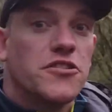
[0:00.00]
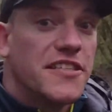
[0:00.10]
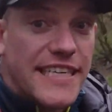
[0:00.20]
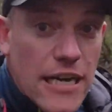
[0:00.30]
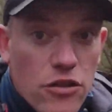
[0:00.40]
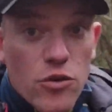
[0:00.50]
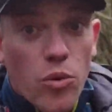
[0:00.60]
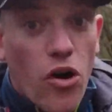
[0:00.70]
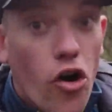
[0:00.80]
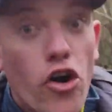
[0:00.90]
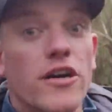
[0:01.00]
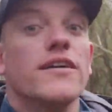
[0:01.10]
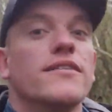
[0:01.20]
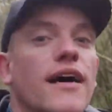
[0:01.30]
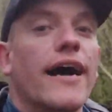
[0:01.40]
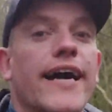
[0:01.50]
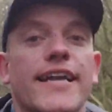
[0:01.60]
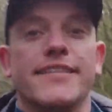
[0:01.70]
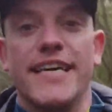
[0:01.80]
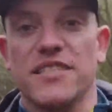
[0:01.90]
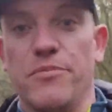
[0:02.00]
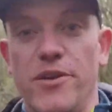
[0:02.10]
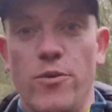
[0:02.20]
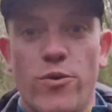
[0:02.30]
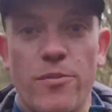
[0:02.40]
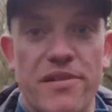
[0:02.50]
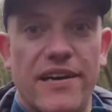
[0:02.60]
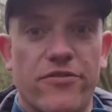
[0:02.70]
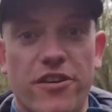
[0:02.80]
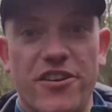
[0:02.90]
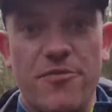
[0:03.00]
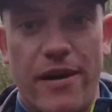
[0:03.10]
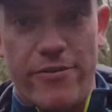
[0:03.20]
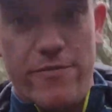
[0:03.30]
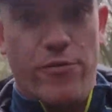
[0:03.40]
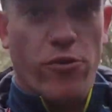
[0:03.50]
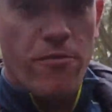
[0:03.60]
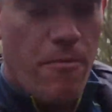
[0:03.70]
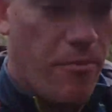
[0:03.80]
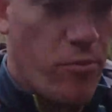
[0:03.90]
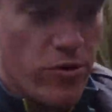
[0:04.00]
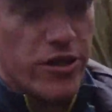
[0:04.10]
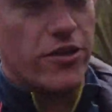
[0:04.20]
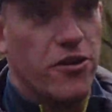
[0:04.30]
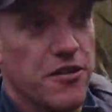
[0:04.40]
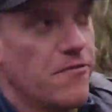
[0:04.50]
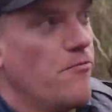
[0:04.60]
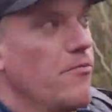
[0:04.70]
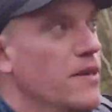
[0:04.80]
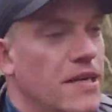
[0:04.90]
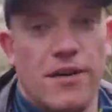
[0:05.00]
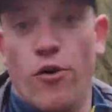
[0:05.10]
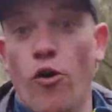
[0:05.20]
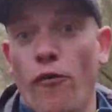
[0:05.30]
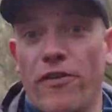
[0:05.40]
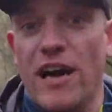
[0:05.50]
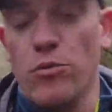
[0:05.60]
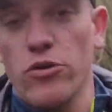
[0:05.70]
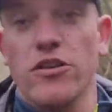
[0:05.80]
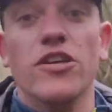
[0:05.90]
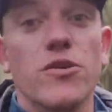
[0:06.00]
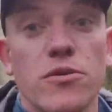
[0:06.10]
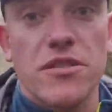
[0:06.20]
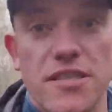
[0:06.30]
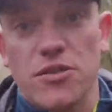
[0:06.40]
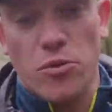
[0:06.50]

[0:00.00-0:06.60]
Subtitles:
today on the walk, I get to test my new equipment. I've got a new microphone, which I got. Hopefully I won't lose this